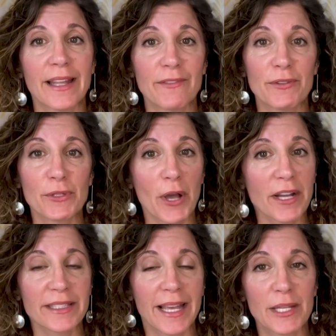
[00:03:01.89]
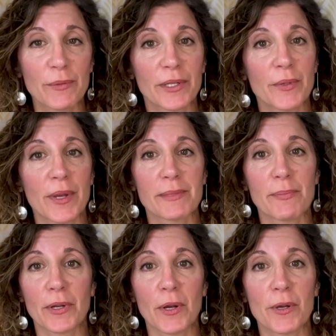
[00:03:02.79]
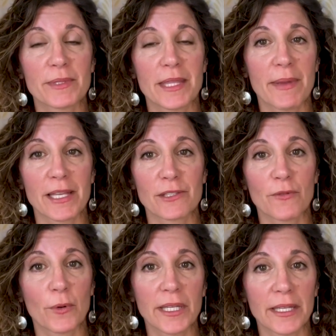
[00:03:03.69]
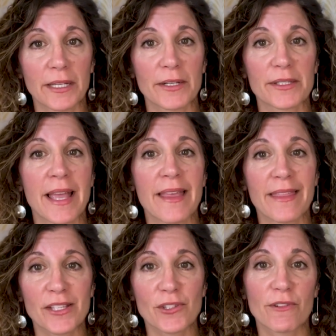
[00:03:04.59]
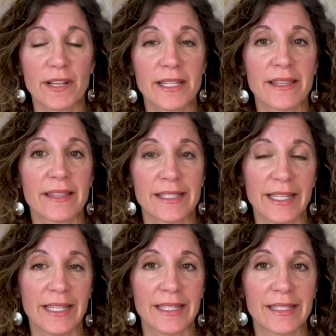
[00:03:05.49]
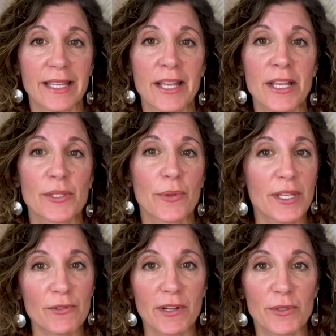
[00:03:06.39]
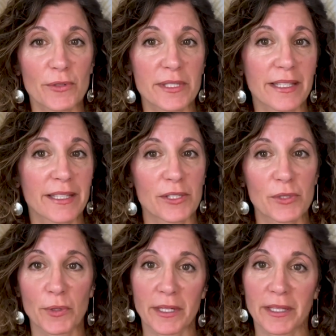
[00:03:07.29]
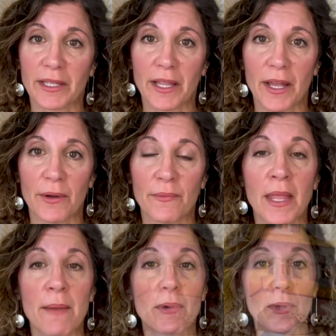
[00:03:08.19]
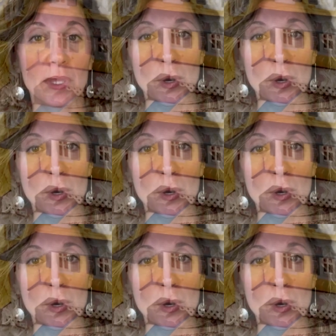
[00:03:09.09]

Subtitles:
and if you talk to anyone who has bought homes in the past 40 years, they saw rates in the teens. So these rates are still historically low. But with